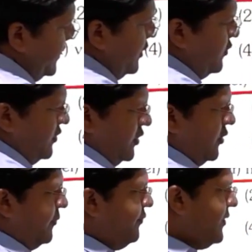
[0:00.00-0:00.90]
into
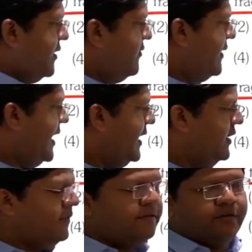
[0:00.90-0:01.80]
0. Why it
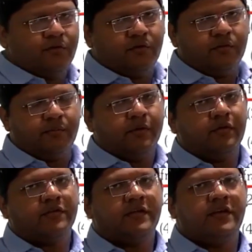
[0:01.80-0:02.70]
is 0?
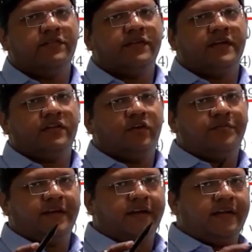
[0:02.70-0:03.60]
Because initially the
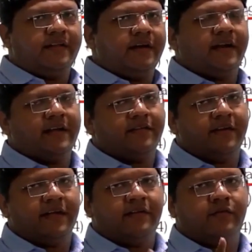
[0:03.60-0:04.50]
object is at rest,
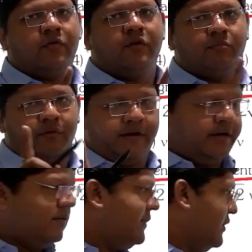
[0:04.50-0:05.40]
it has no component
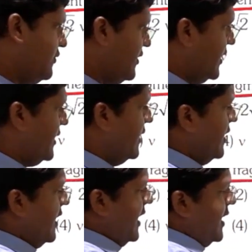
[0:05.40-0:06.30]
of velocity,
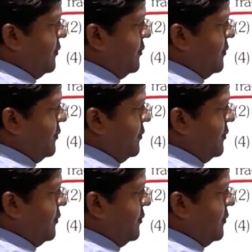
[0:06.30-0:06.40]
and